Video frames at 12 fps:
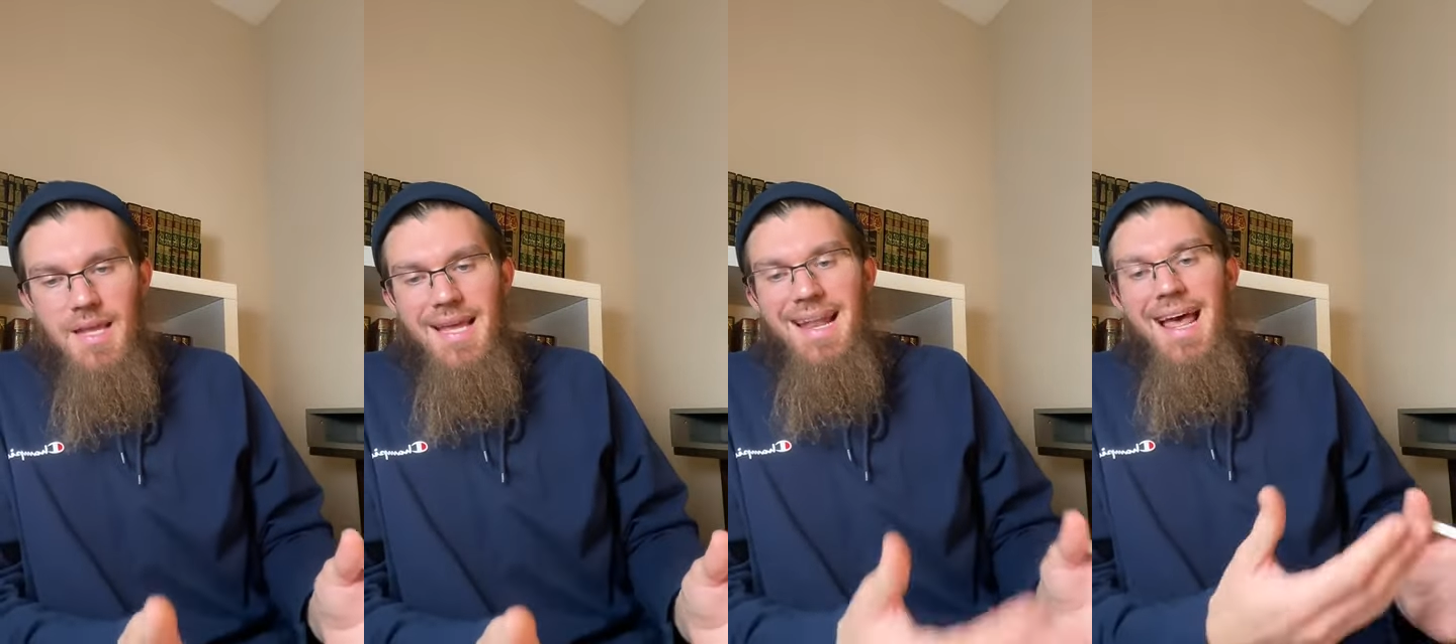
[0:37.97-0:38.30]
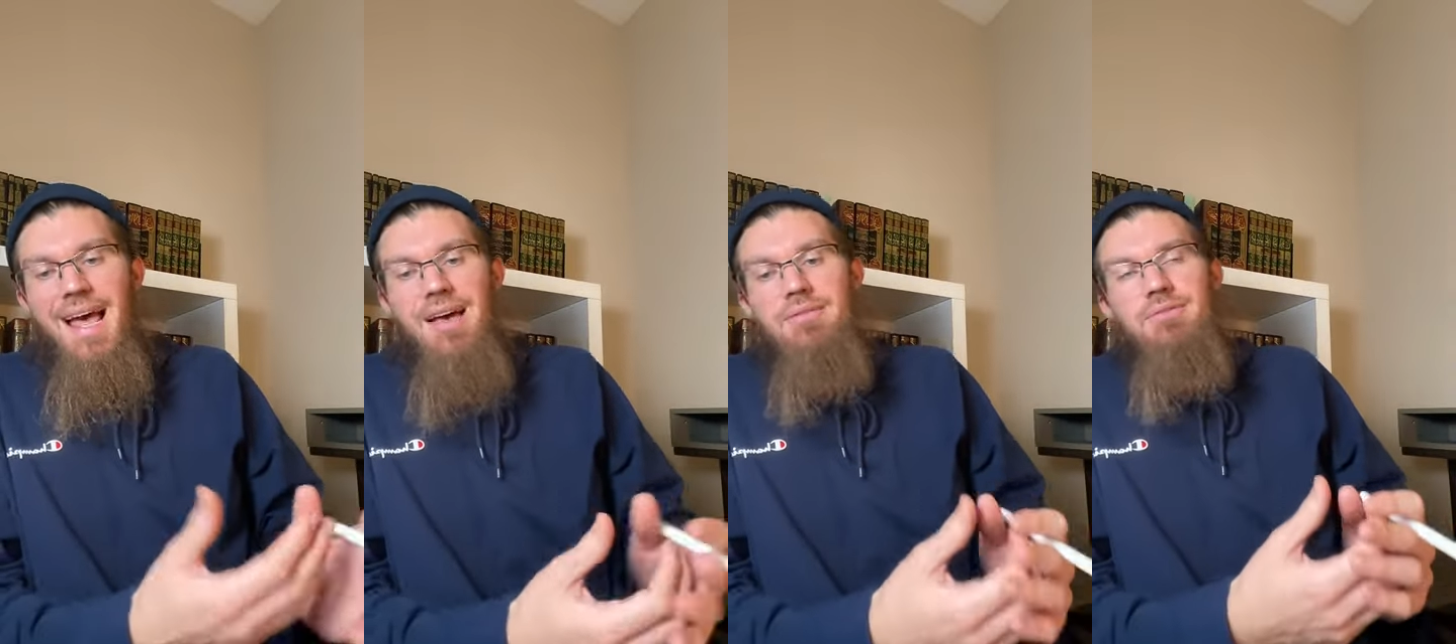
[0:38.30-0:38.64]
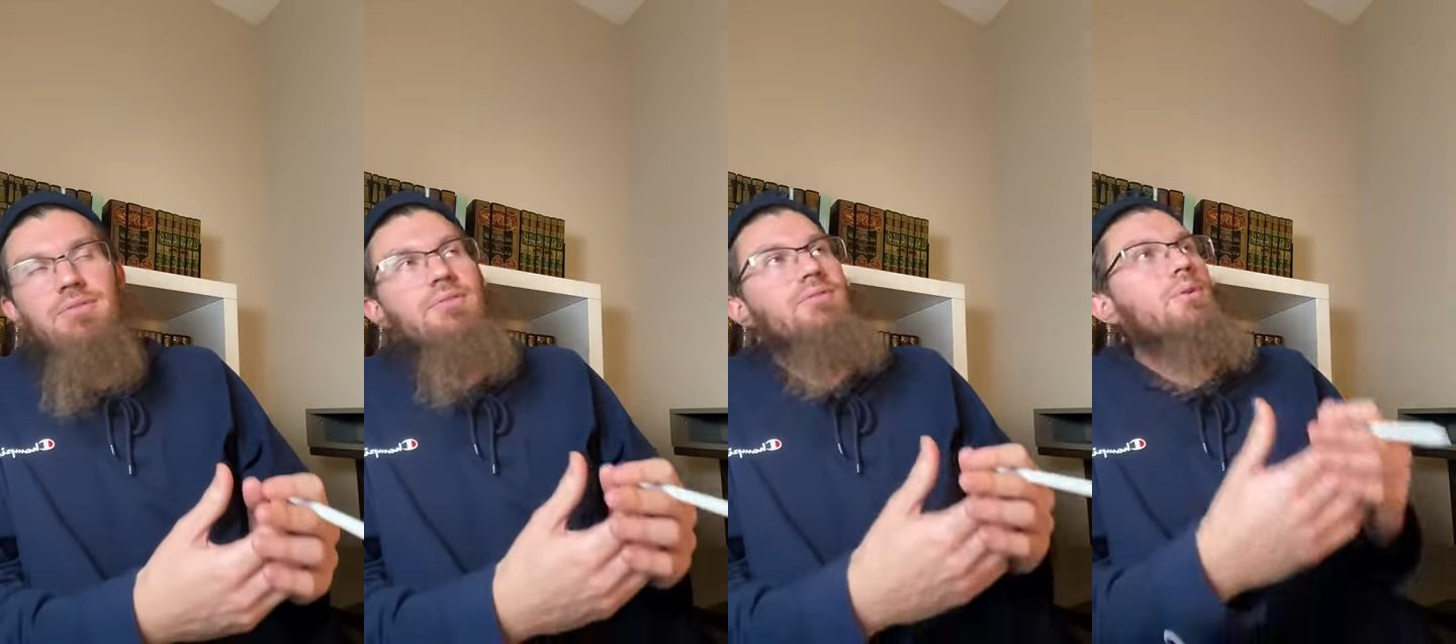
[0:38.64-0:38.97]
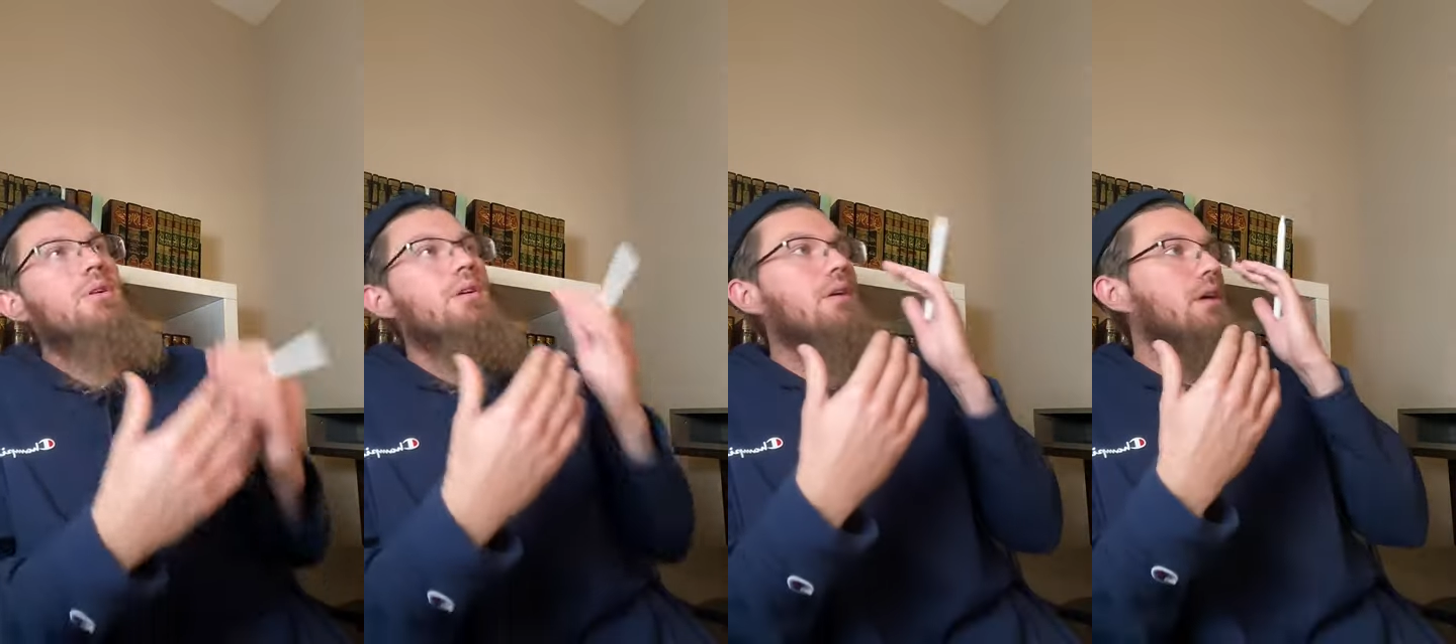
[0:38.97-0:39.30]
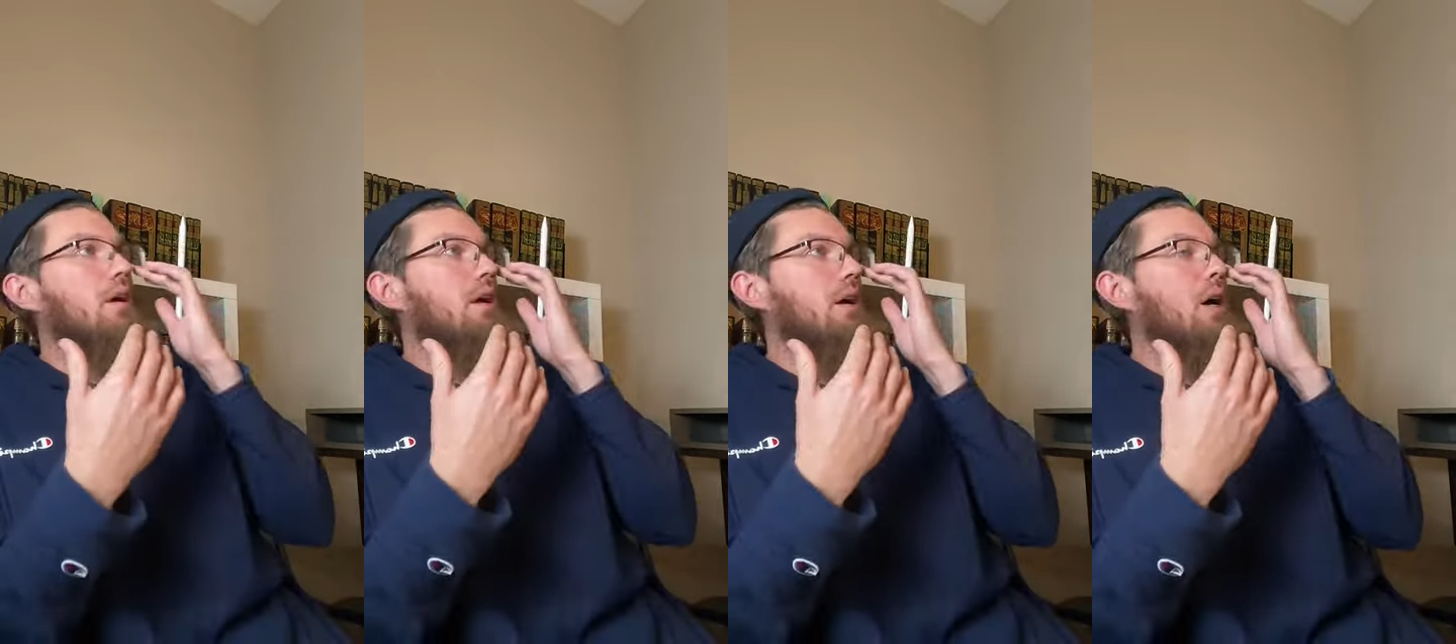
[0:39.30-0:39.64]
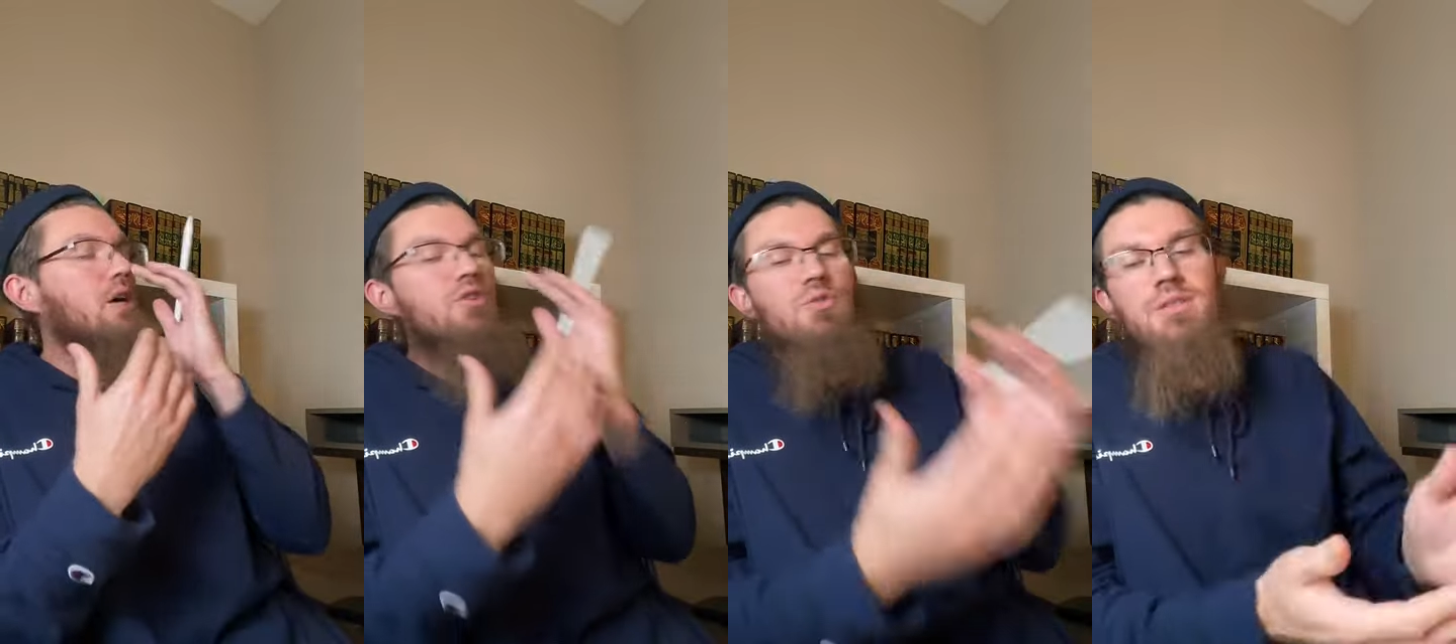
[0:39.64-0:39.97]
and have for
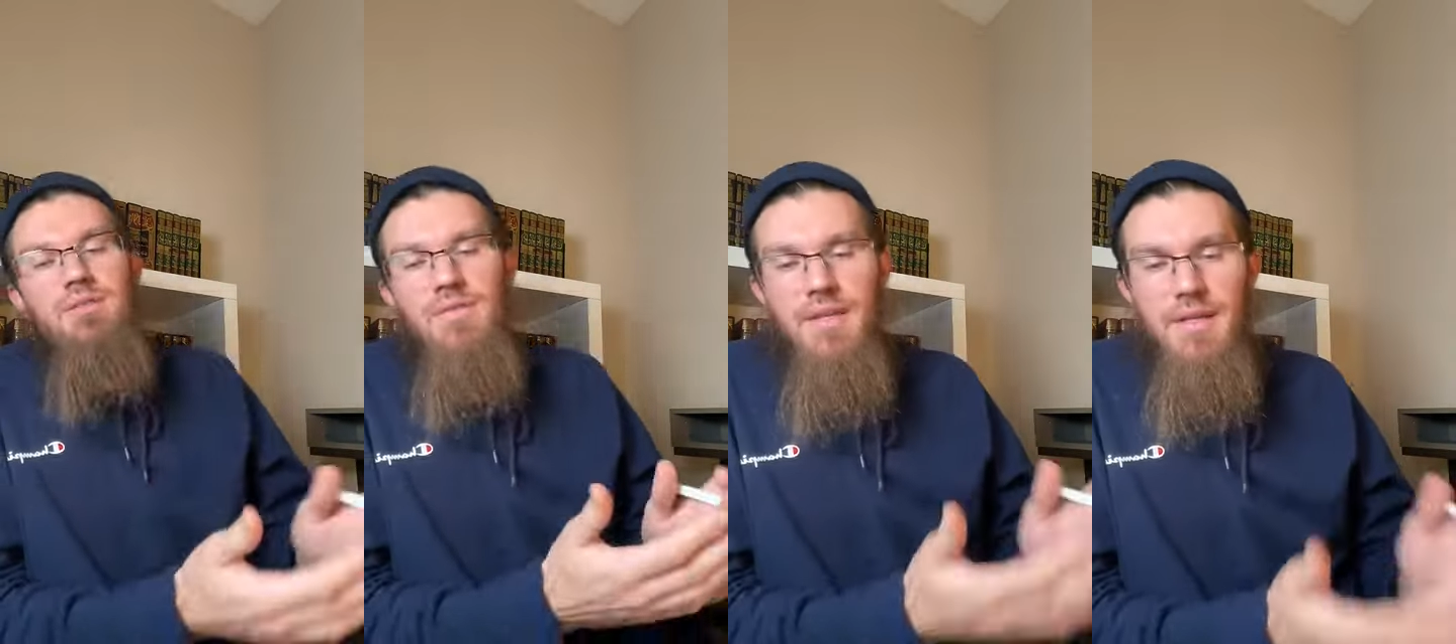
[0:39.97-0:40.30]
hundreds of